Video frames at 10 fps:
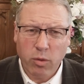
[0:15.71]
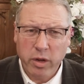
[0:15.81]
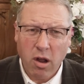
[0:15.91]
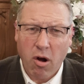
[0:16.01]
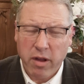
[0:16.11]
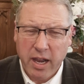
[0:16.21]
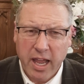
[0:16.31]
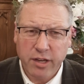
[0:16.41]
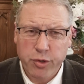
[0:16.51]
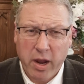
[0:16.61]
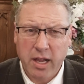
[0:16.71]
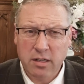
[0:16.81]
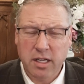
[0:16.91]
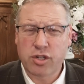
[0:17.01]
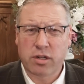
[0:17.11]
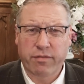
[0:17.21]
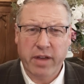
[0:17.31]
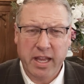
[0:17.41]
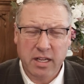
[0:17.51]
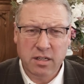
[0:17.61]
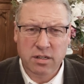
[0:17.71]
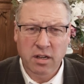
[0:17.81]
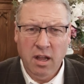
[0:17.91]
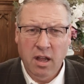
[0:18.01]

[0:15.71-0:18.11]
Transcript: we are in a transition phase